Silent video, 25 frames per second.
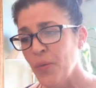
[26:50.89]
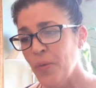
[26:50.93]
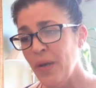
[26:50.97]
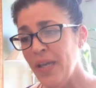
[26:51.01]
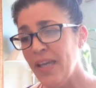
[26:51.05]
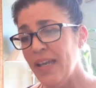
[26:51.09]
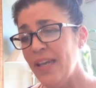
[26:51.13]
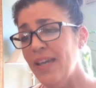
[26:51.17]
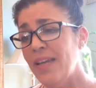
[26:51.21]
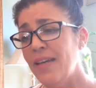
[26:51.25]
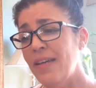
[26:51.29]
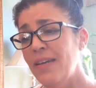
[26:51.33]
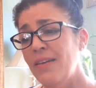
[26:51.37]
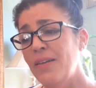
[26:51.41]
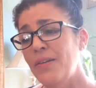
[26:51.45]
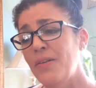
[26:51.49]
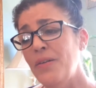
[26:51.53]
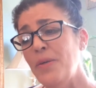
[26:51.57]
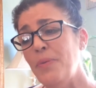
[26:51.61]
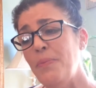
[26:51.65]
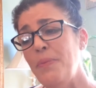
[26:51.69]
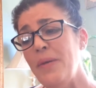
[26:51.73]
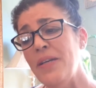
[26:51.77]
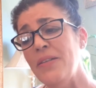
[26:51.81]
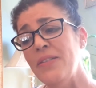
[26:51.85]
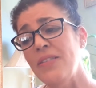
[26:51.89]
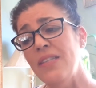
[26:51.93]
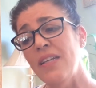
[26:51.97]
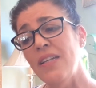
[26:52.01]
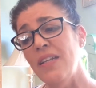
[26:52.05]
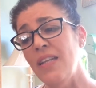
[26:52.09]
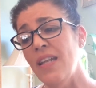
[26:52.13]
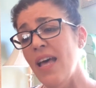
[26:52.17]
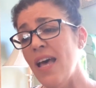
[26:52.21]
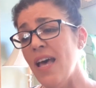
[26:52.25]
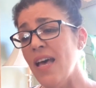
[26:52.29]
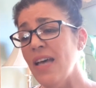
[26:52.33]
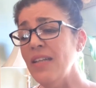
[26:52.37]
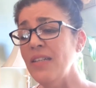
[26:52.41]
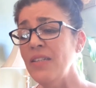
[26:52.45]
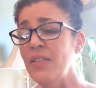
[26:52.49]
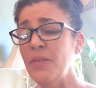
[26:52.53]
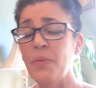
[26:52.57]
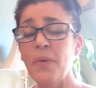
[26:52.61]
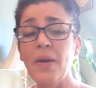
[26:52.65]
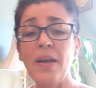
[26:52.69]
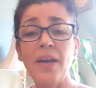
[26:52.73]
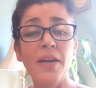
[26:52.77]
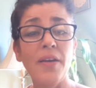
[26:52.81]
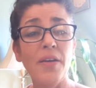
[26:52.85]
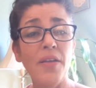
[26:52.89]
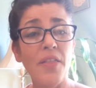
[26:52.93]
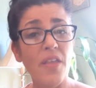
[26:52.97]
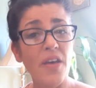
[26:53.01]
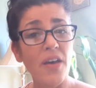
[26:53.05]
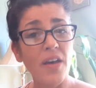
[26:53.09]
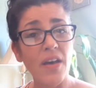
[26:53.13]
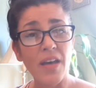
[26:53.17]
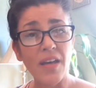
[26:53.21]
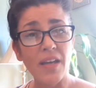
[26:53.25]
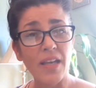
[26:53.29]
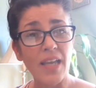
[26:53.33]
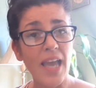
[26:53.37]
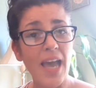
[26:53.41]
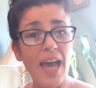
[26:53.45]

We'll build a land where the